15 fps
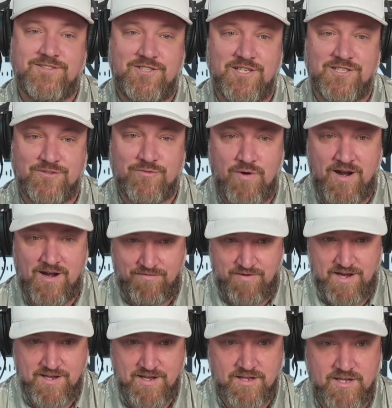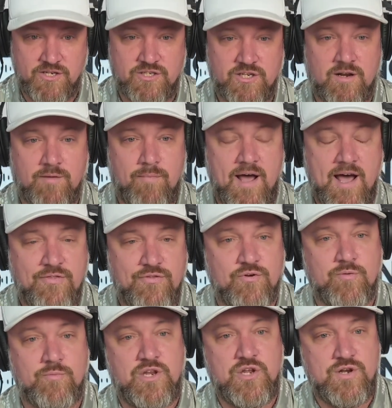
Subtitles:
just renovating a kitchen and bathroom? And you